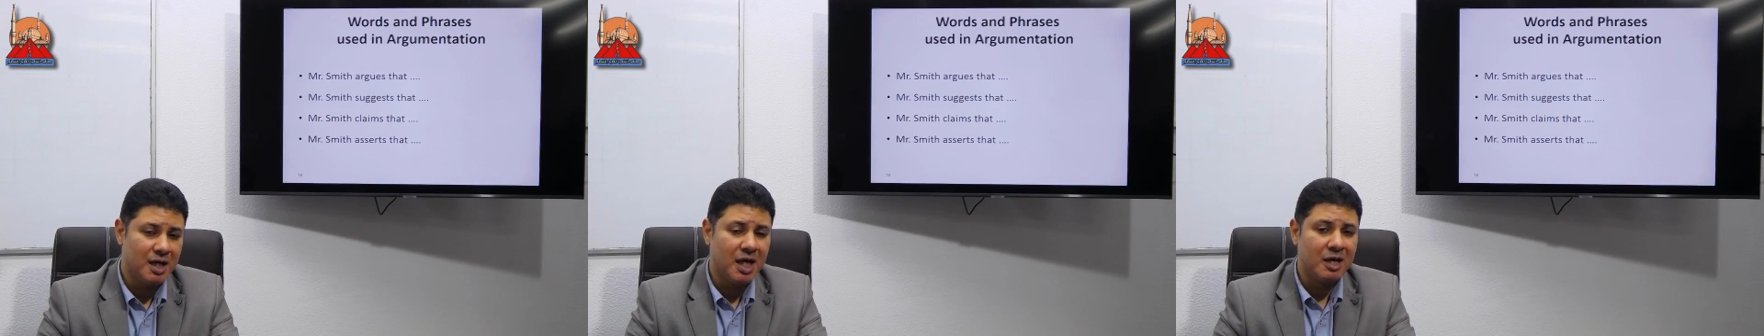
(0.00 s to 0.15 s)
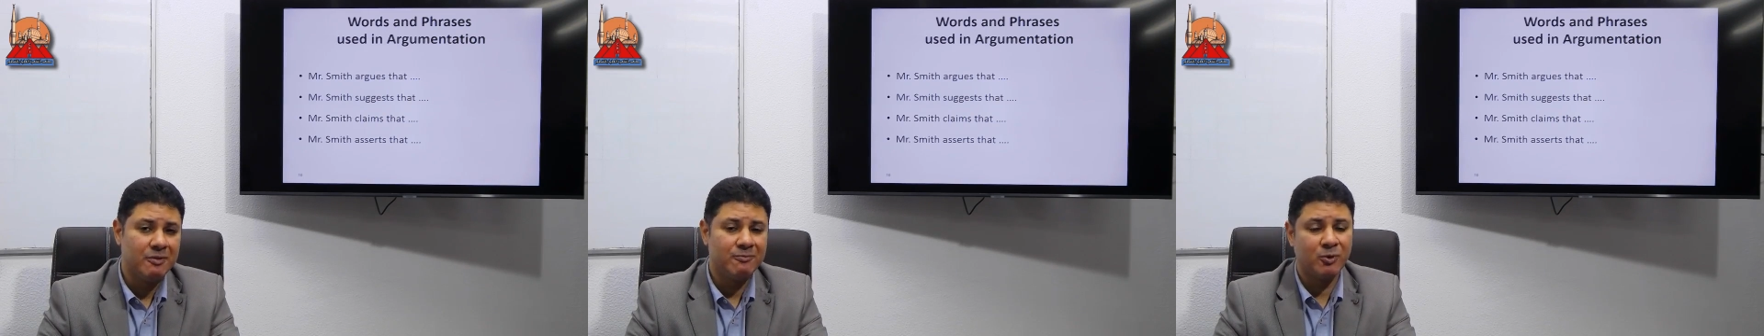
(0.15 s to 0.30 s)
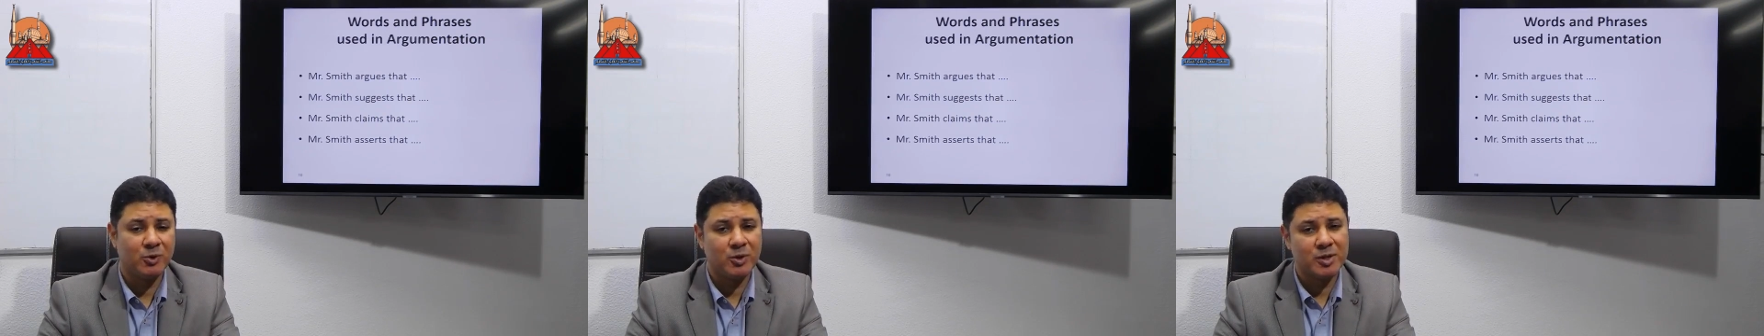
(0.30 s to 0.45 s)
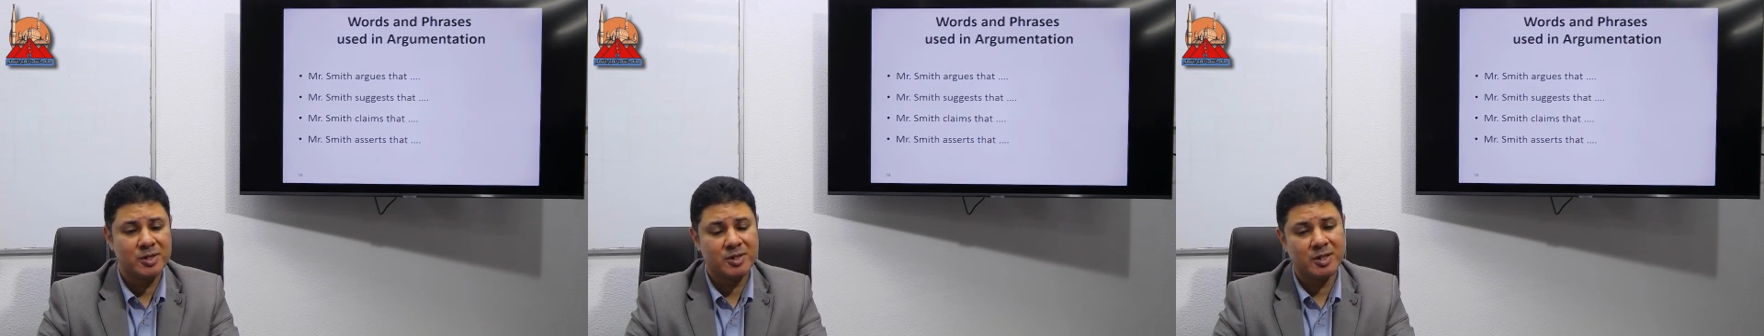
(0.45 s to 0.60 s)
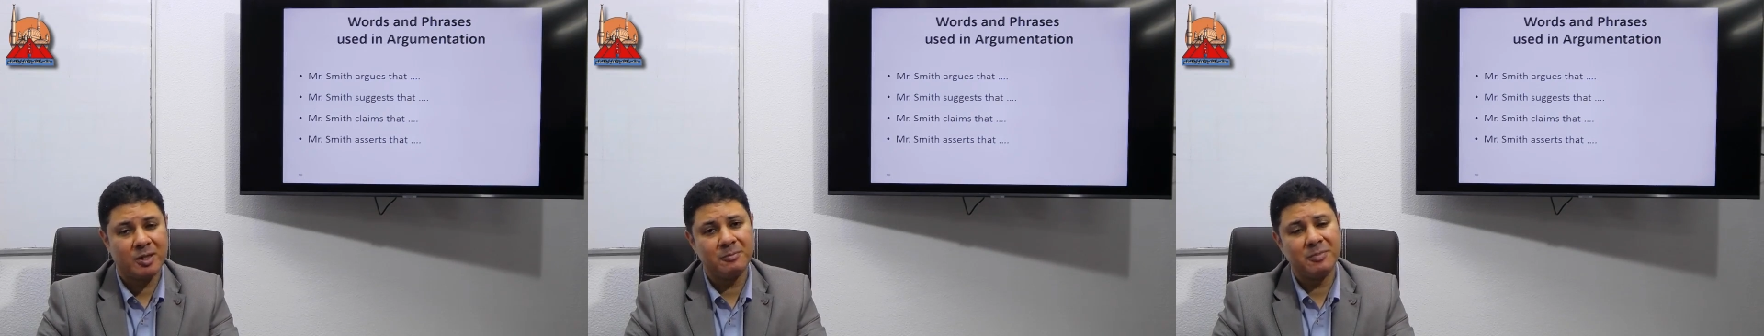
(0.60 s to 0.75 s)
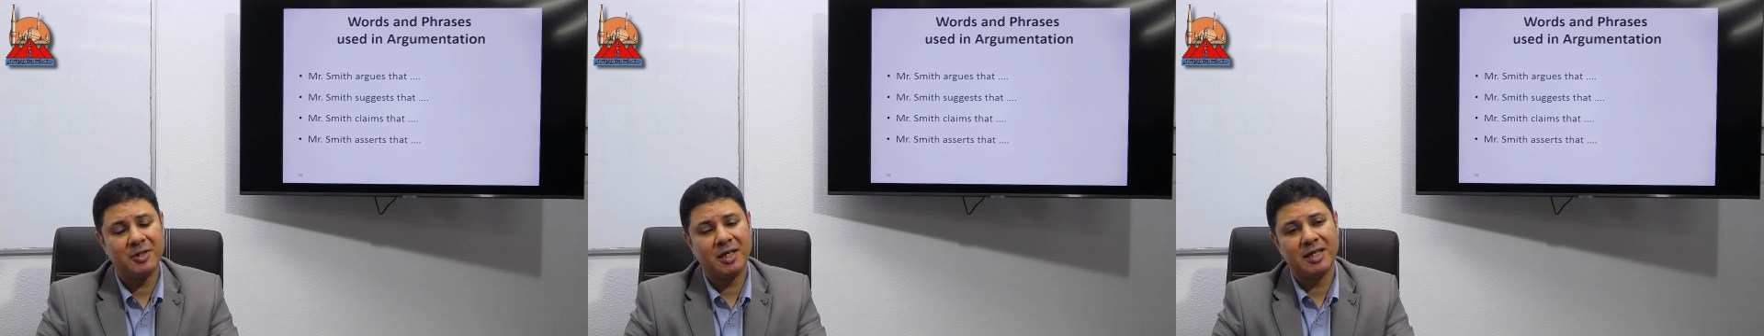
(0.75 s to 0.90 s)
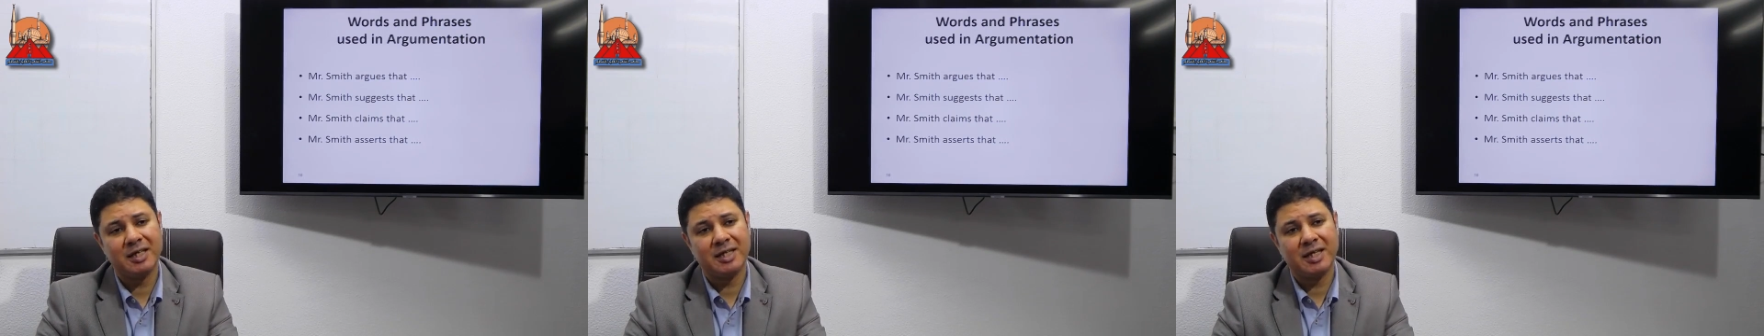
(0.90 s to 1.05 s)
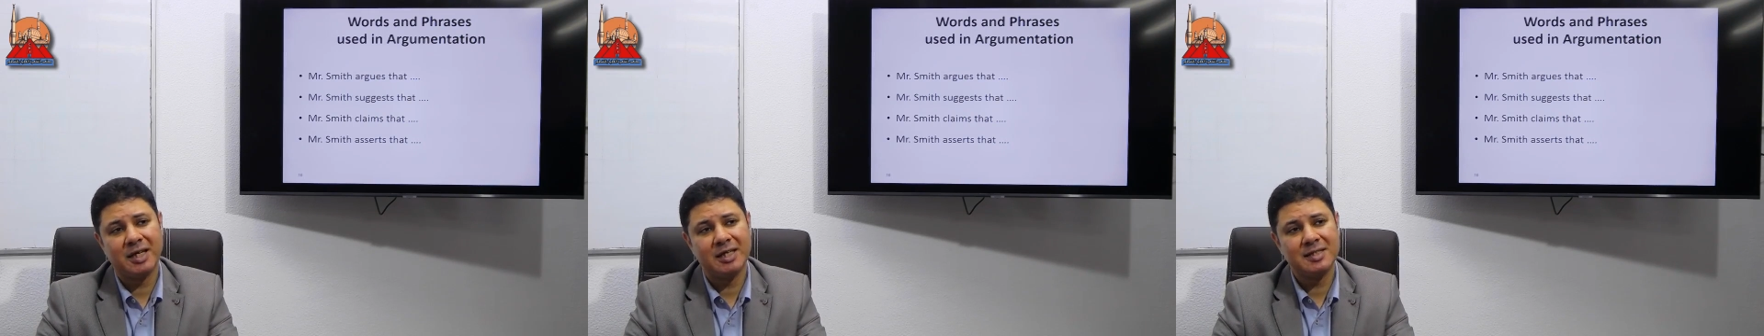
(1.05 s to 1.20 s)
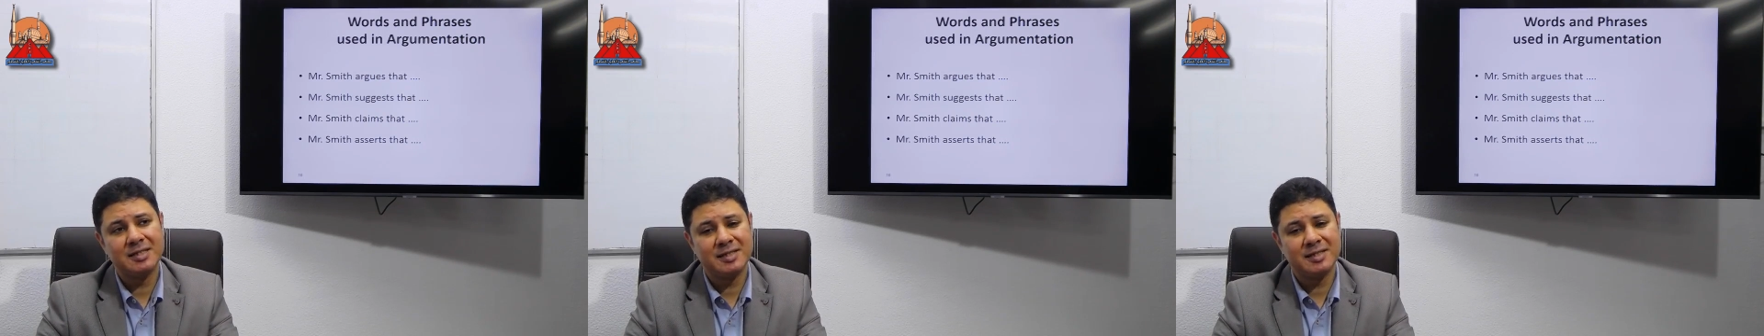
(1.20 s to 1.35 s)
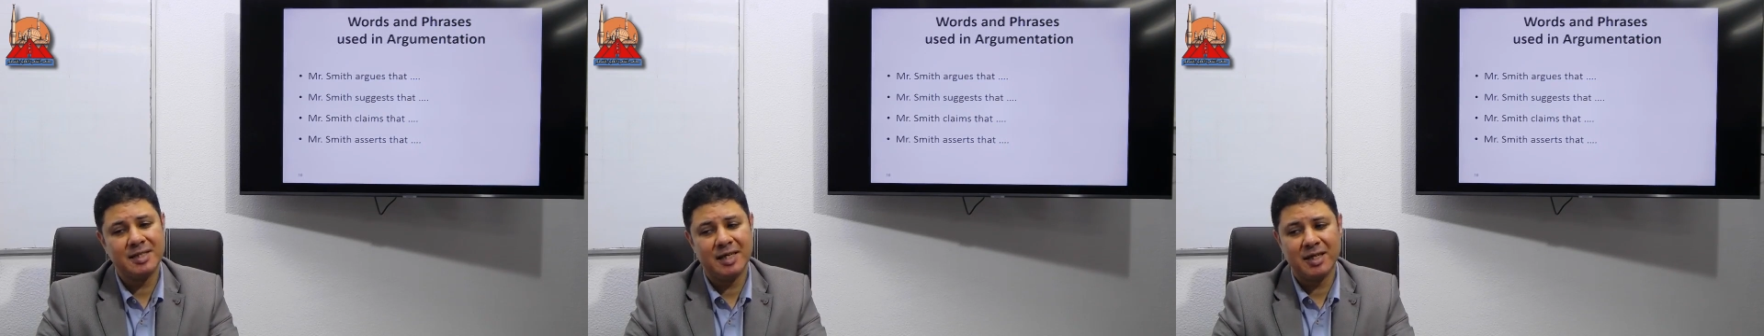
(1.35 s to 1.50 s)
For example, I can
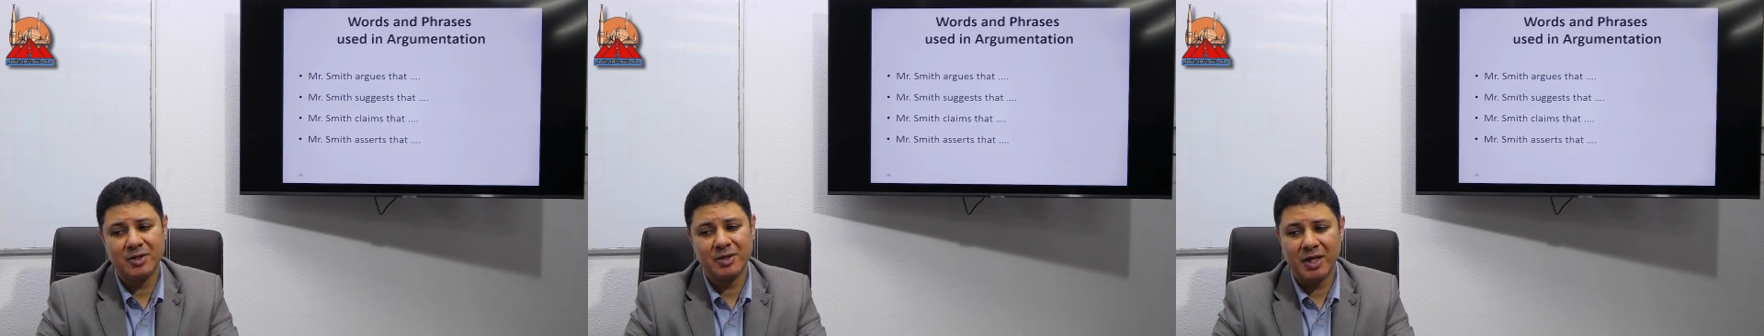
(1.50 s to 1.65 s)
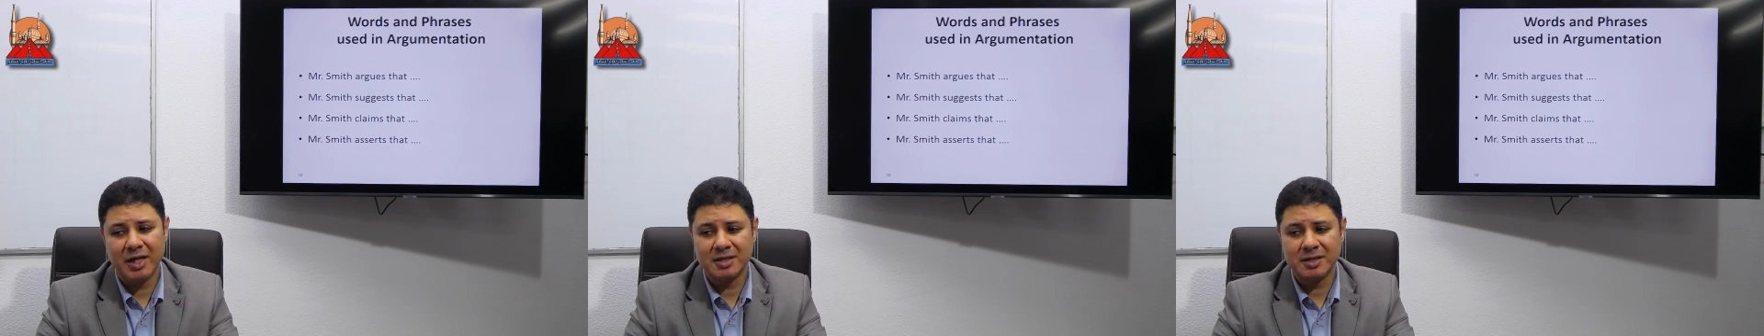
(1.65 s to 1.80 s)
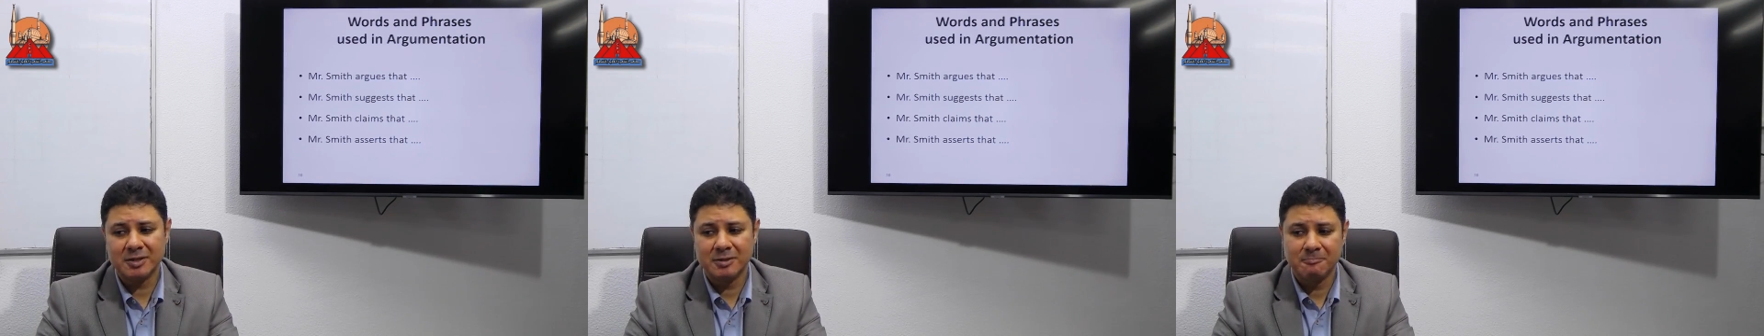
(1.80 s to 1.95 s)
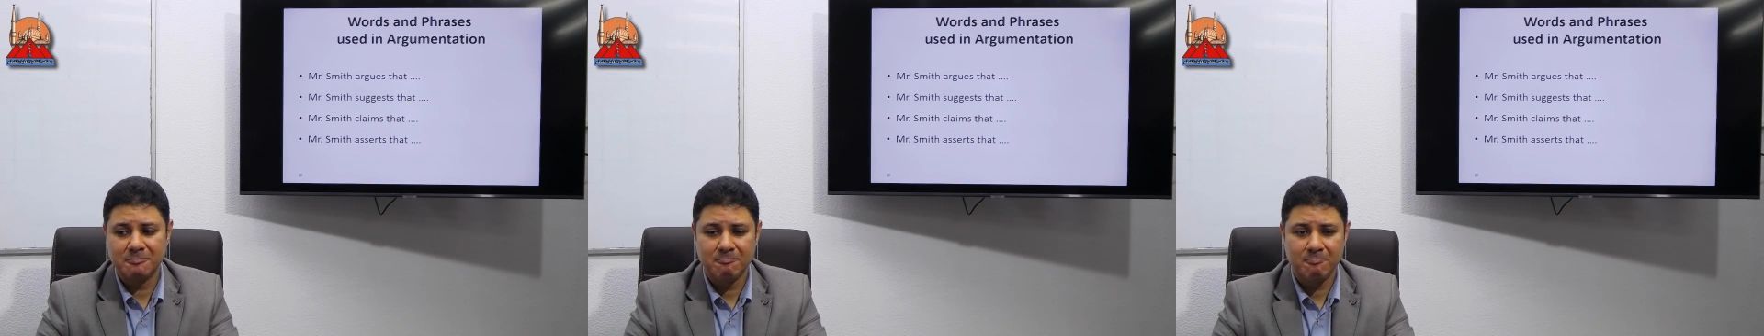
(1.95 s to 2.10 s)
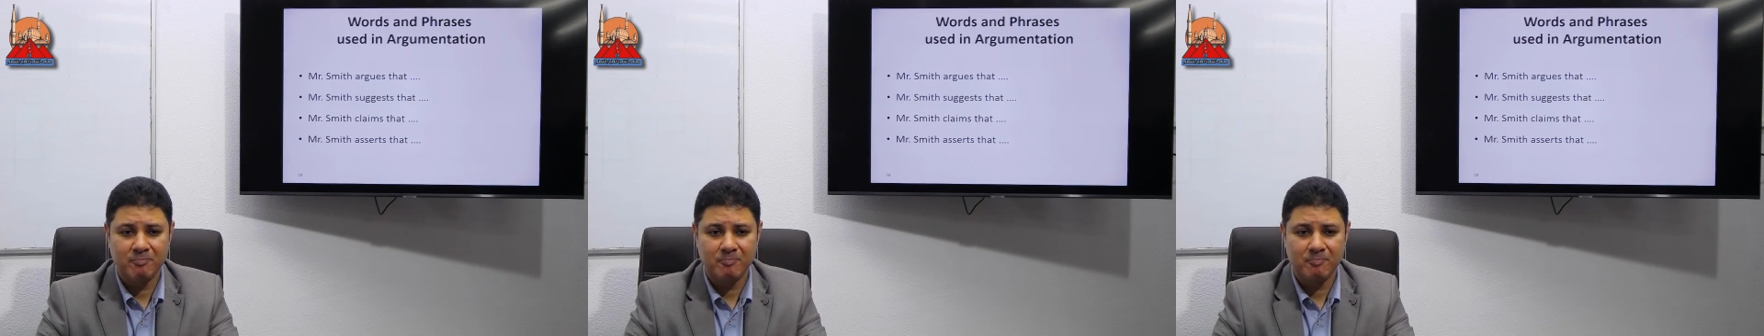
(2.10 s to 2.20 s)
say that